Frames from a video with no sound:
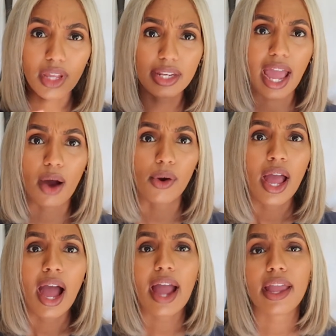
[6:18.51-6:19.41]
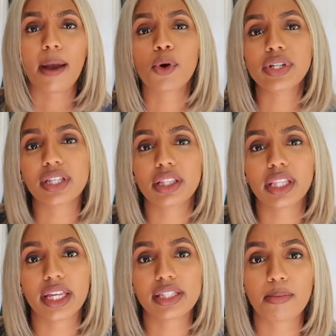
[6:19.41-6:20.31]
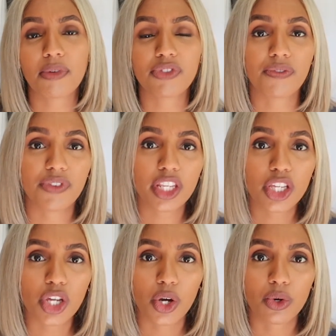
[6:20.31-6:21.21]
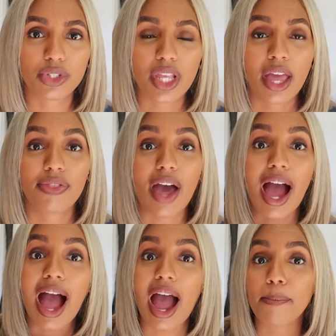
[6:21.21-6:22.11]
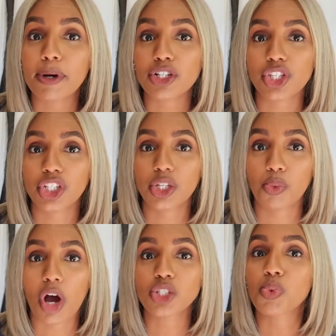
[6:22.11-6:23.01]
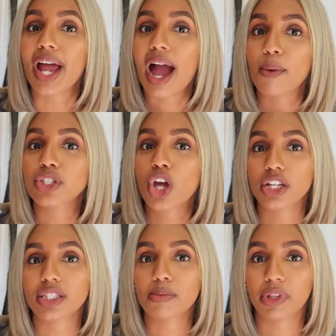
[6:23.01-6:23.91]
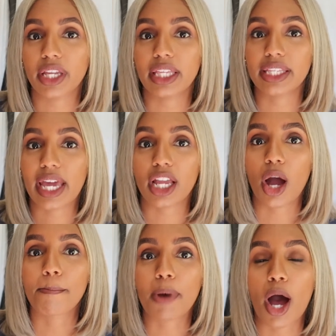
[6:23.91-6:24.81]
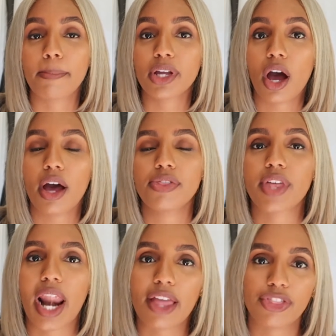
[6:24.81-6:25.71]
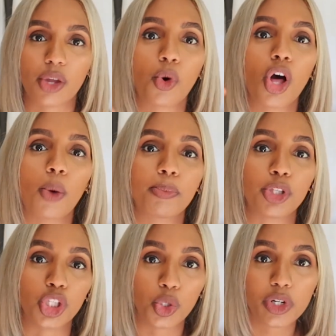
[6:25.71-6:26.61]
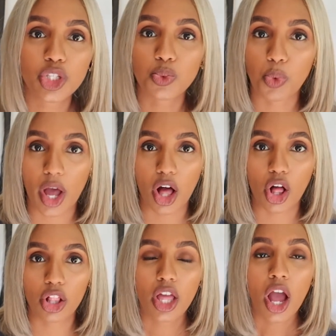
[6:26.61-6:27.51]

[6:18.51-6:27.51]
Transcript: Now, I am going to link some of the videos that I personally watched when I was contemplating getting a bob cut that I think will help you as well.